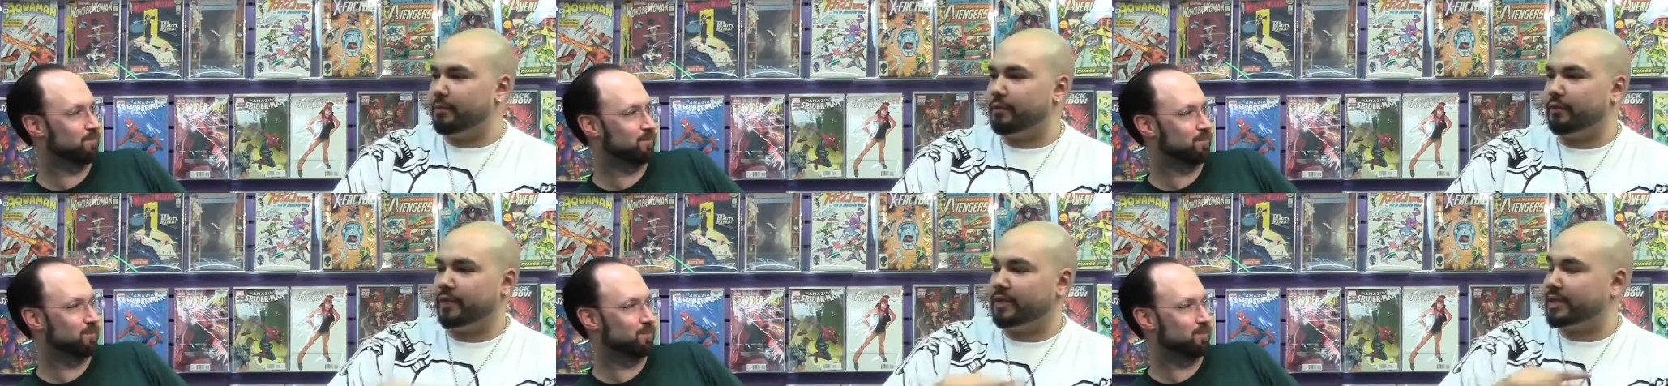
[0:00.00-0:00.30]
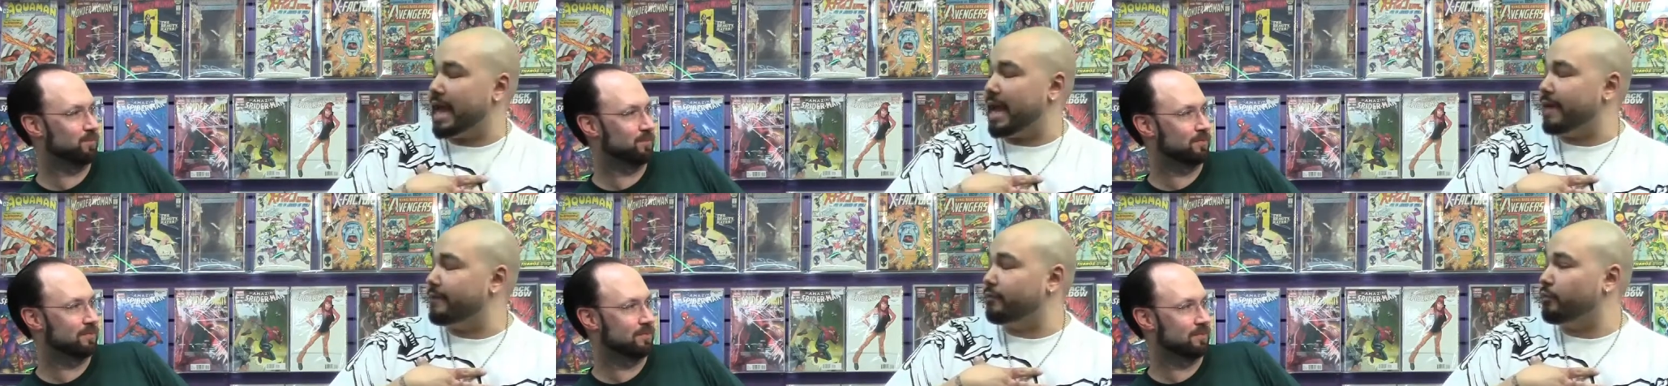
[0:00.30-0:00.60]
Speaker 1: movie, because
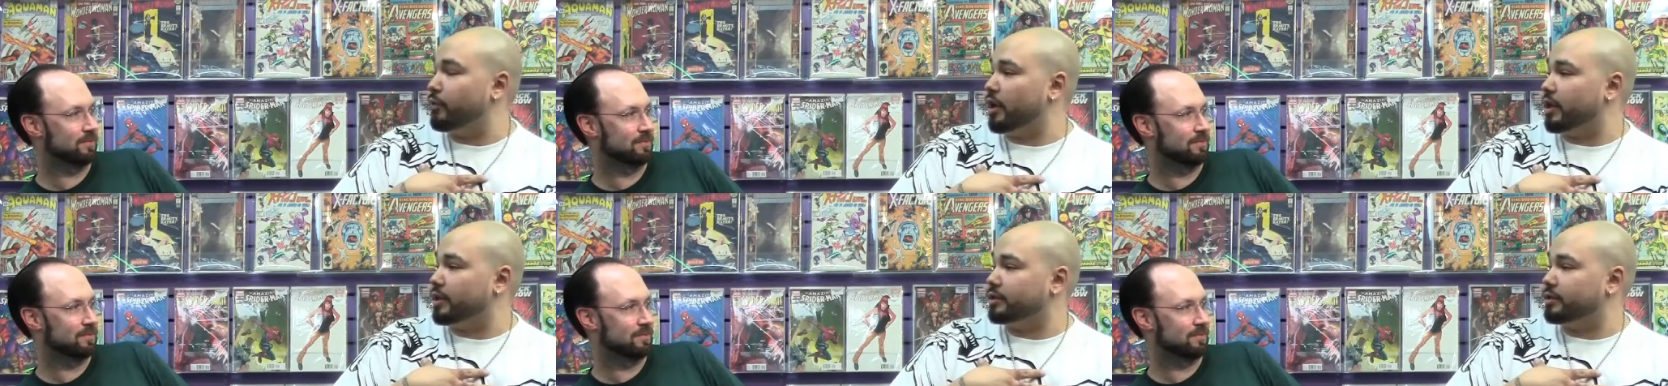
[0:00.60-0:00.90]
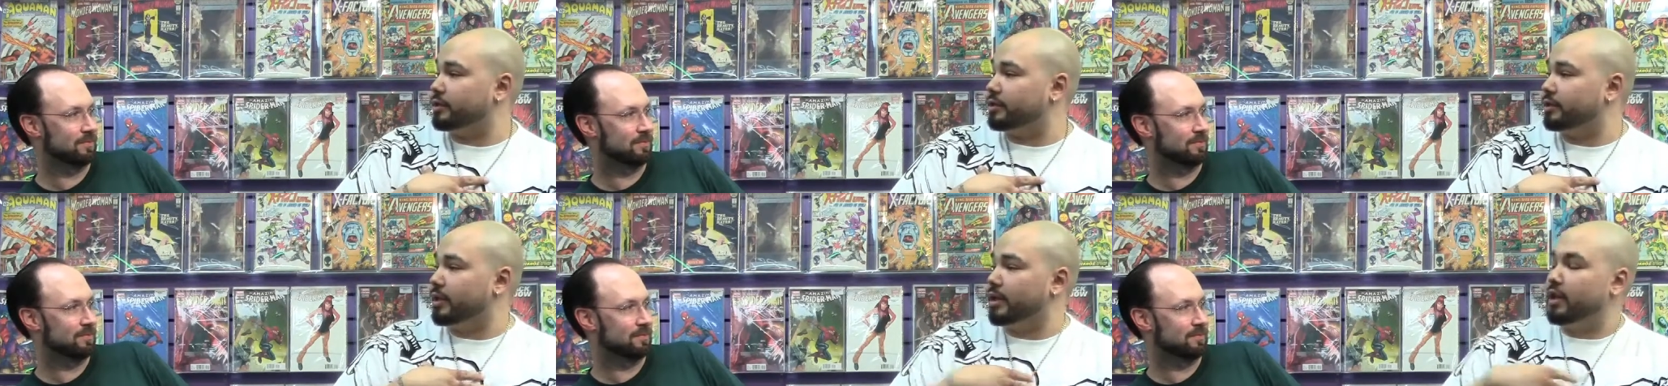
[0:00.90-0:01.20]
I haven't watched it.
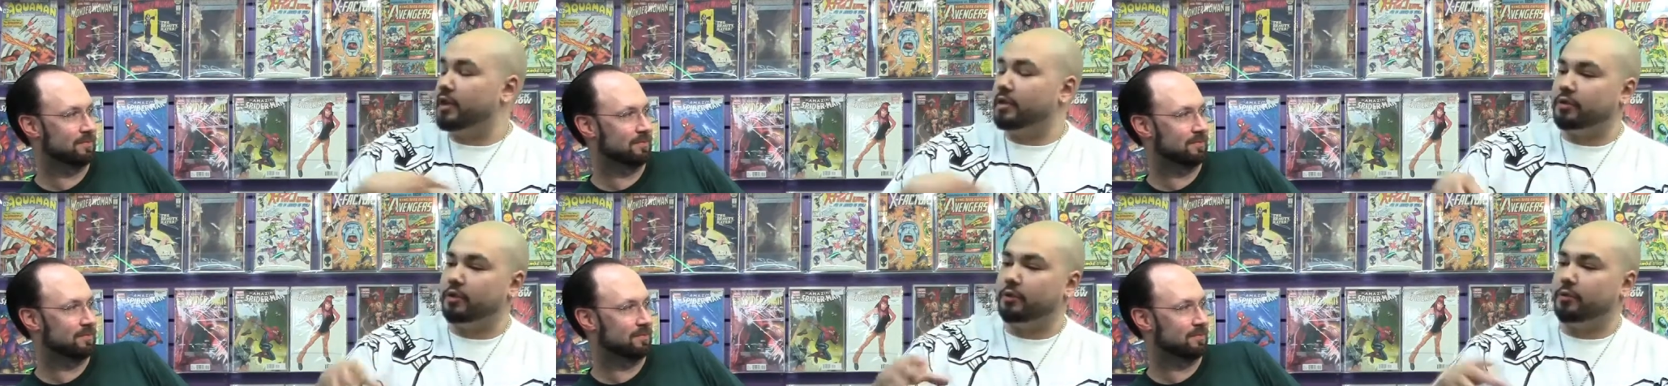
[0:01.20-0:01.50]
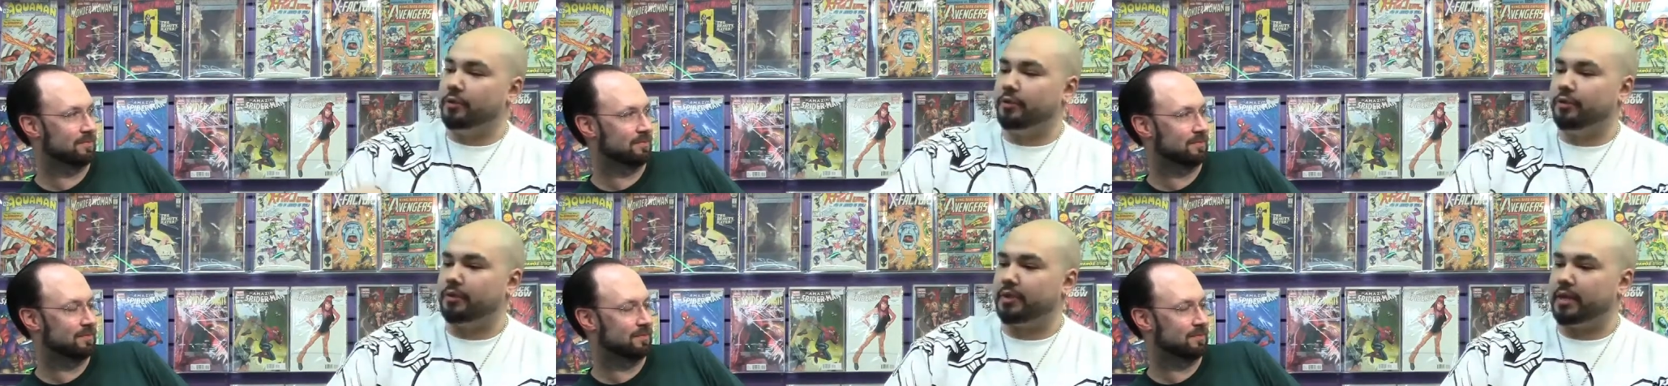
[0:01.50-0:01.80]
So
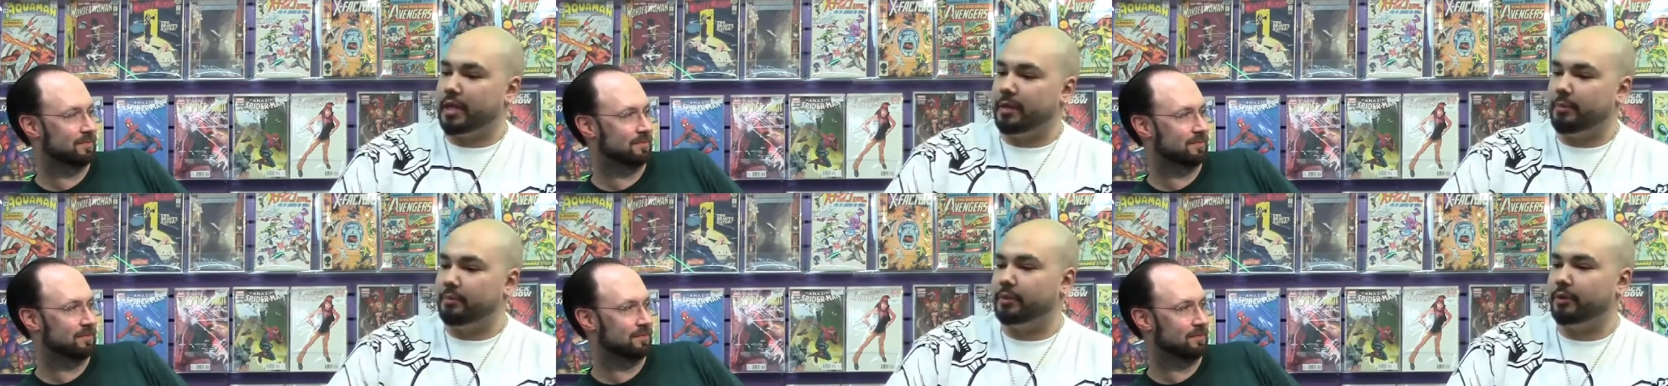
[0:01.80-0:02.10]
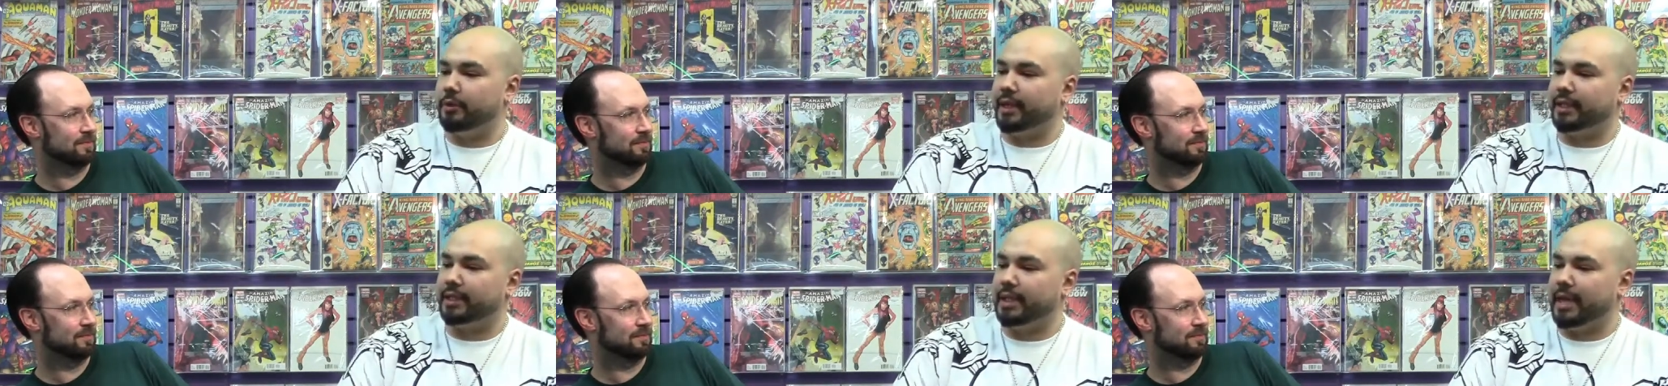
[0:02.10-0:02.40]
with him
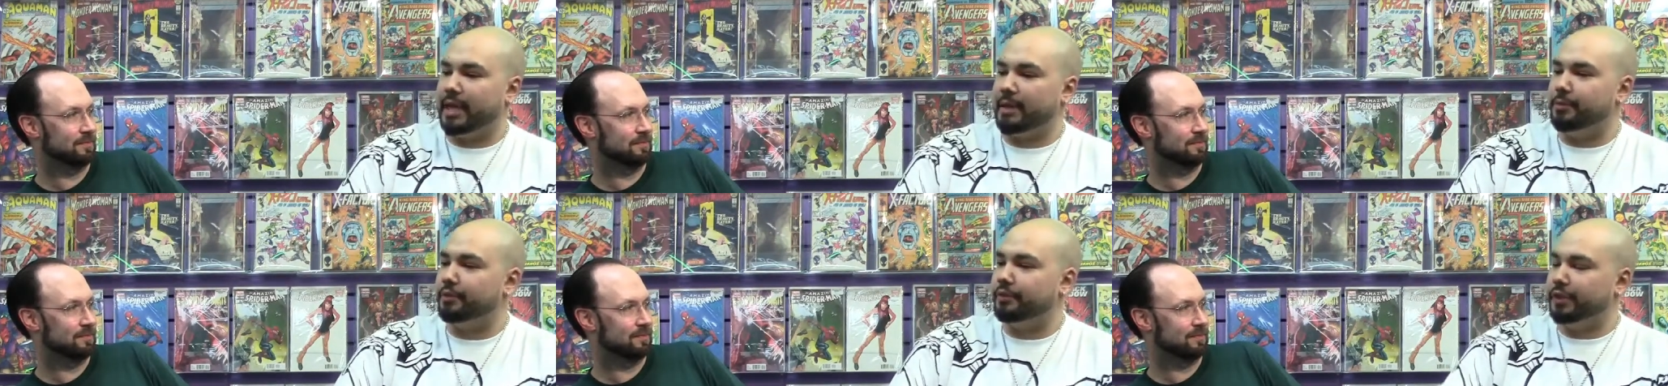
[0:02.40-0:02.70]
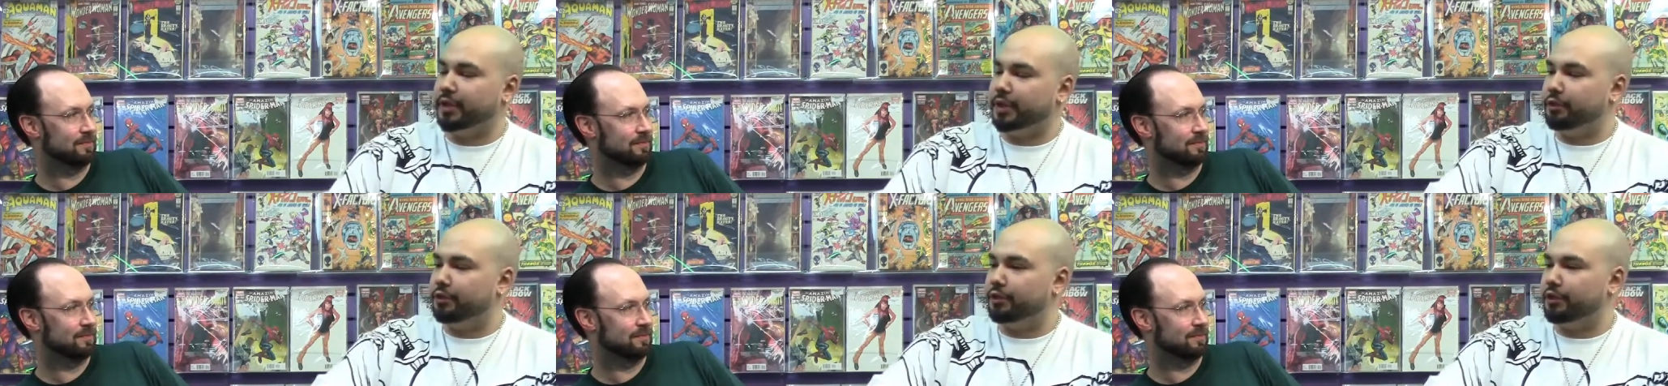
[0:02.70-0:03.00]
directing that movie,
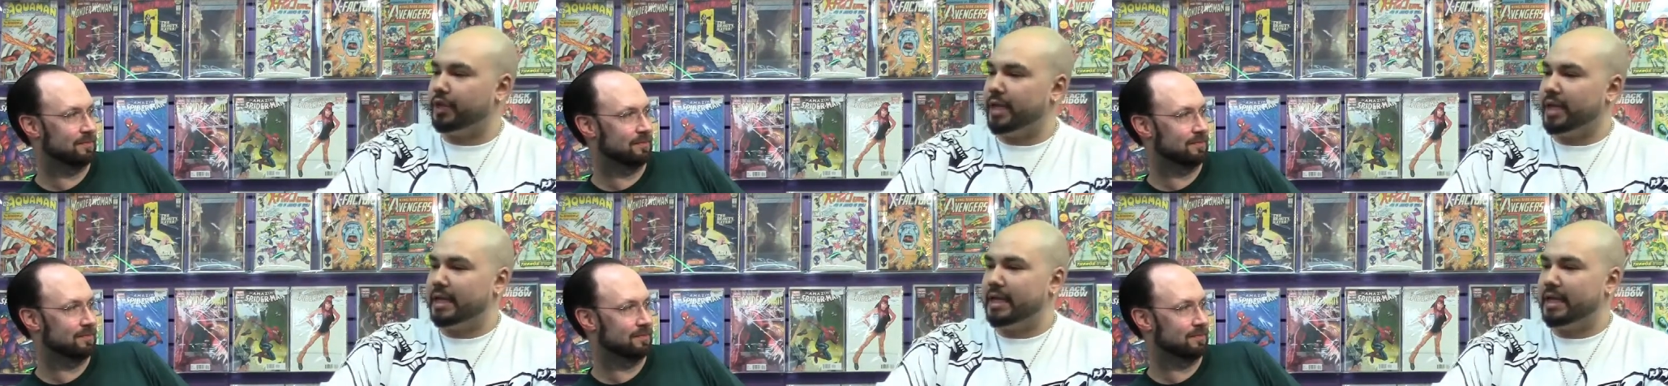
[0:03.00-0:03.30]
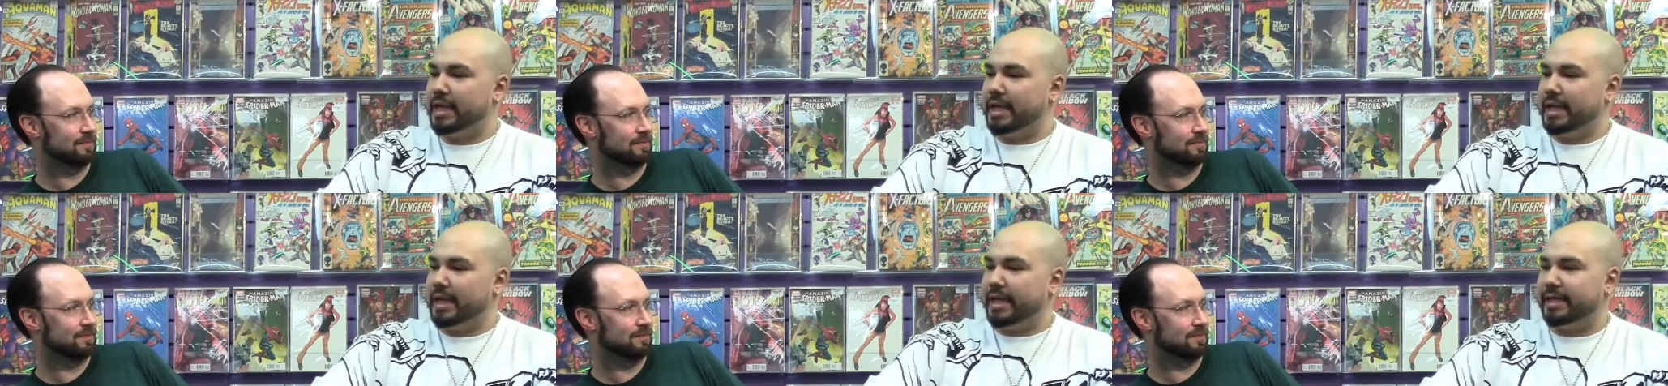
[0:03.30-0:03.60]
do you think
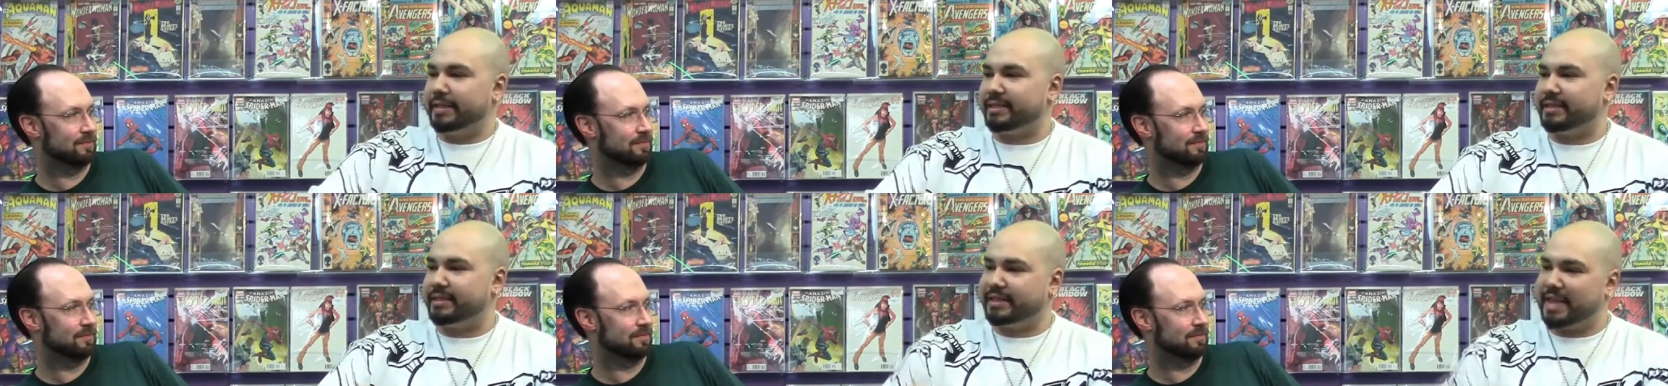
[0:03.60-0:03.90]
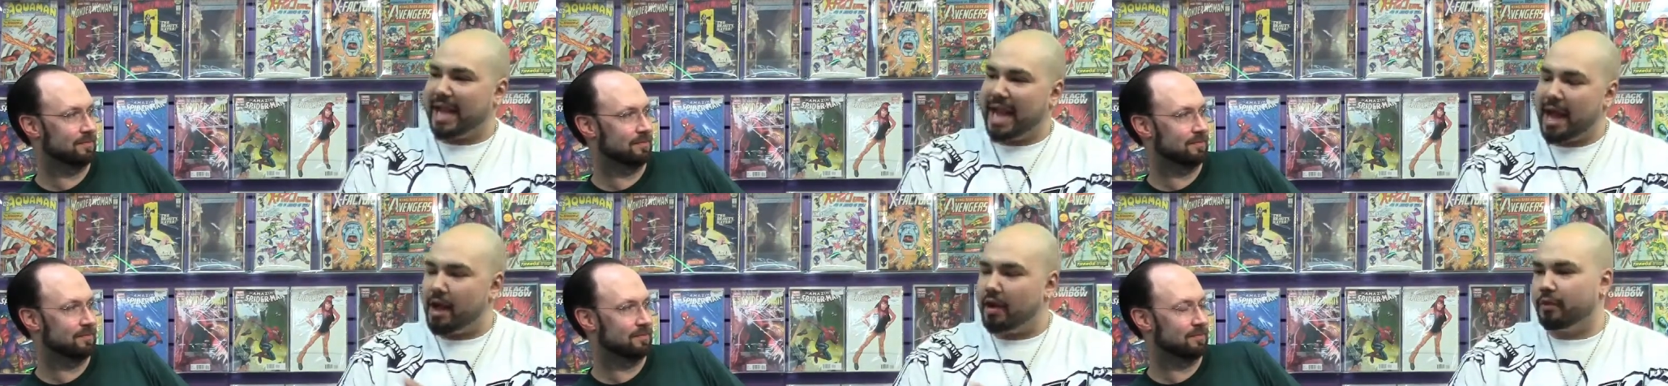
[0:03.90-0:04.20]
his
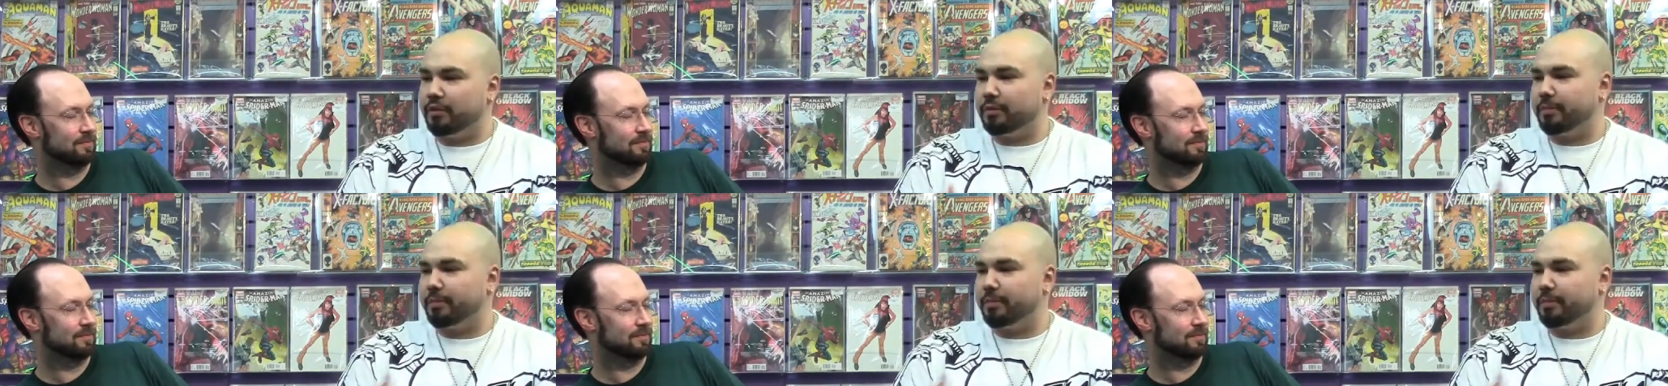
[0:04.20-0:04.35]
style or